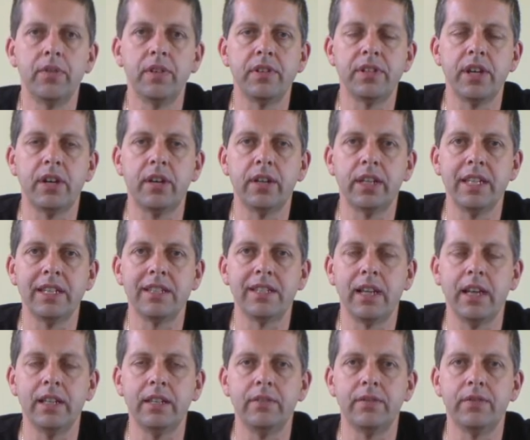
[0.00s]
The target
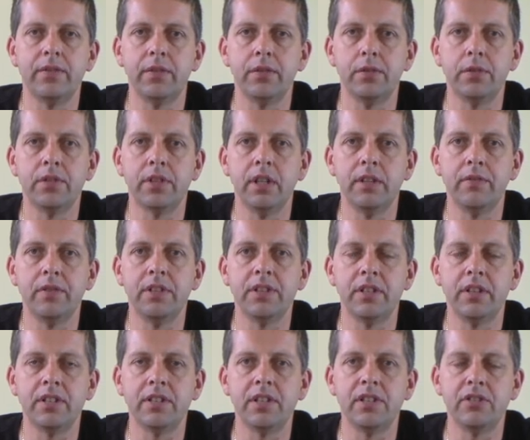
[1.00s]
date for delivery
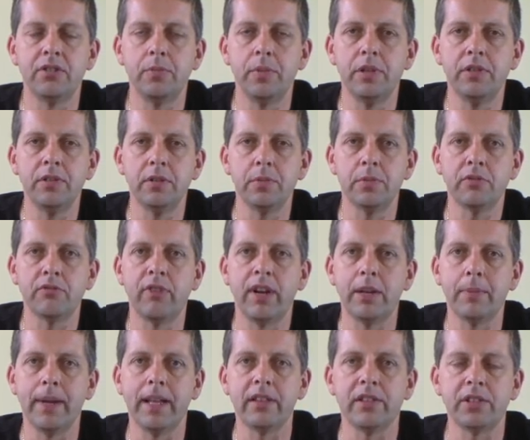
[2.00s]
to the distributors was
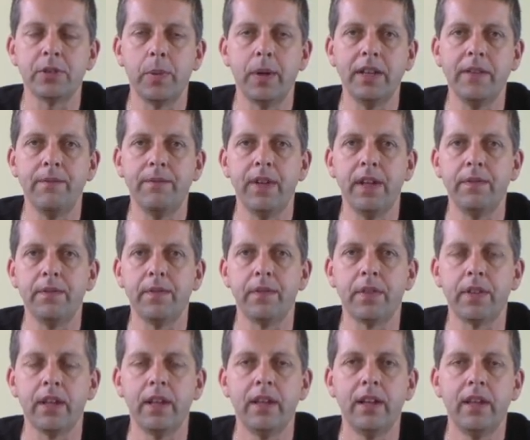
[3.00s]
around about the
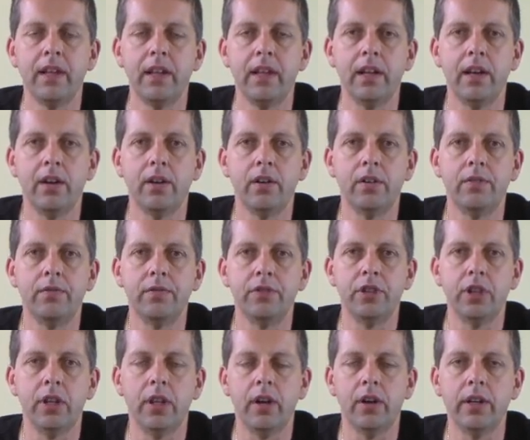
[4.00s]
25th of
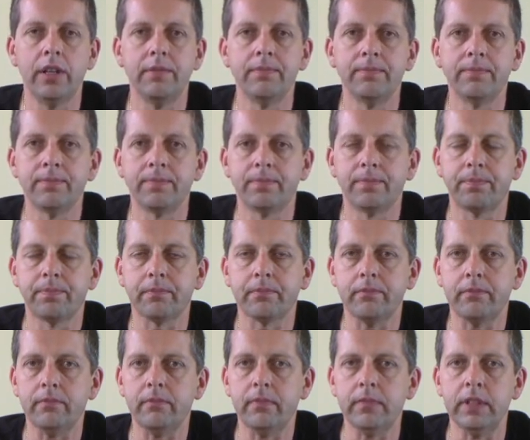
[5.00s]
July.
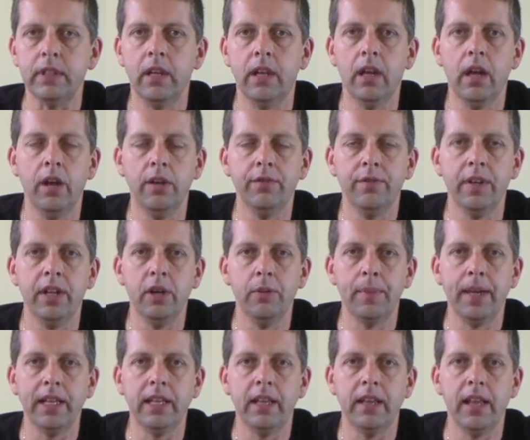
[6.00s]
Hopefully
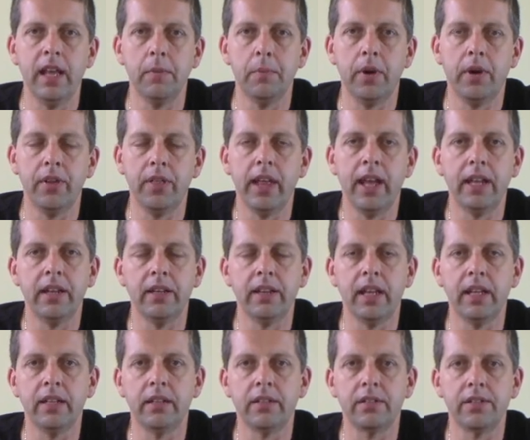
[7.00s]
it'll make it there by then, and
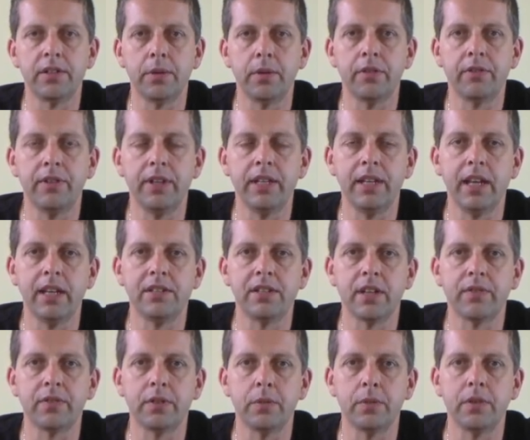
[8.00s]
then 2 or 3 days
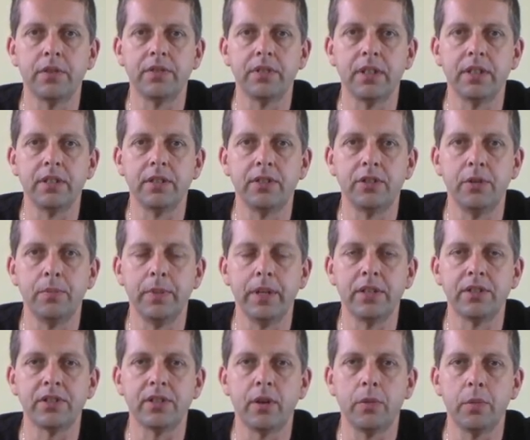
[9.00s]
afterwards it should be
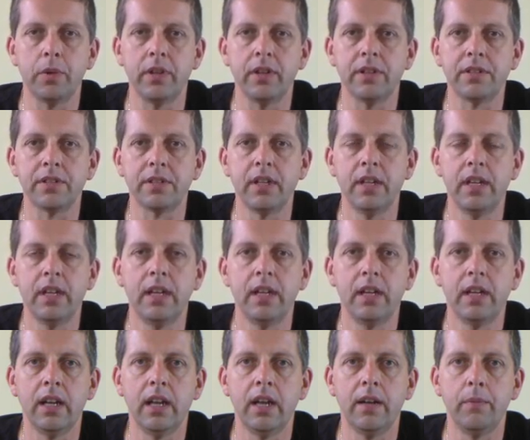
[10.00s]
in stock with us.
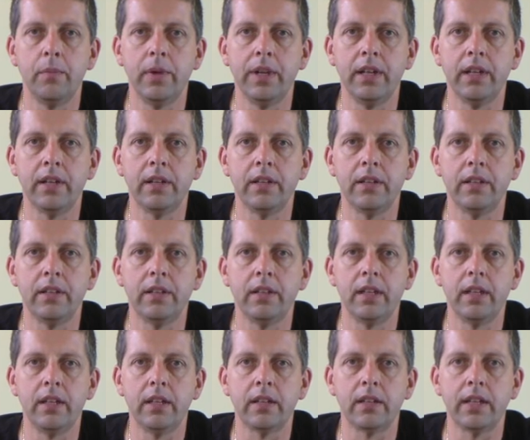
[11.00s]
We
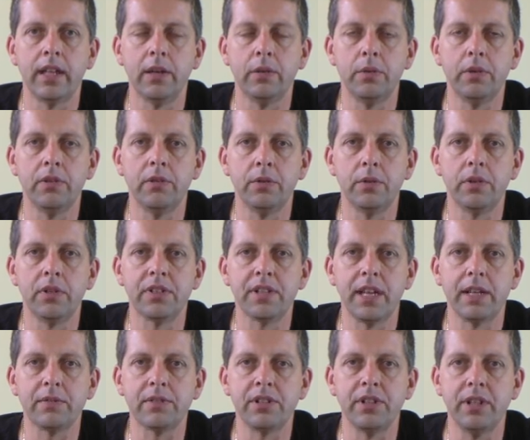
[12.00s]
can get all your orders
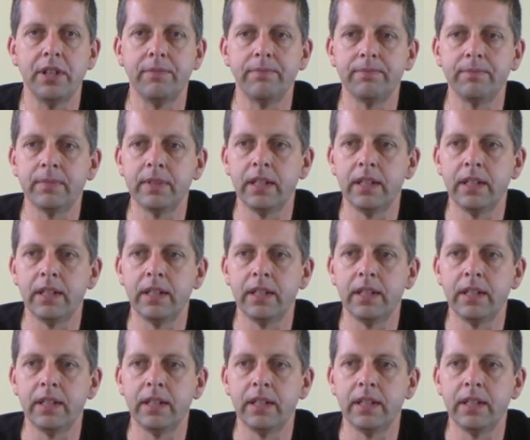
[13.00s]
out to you.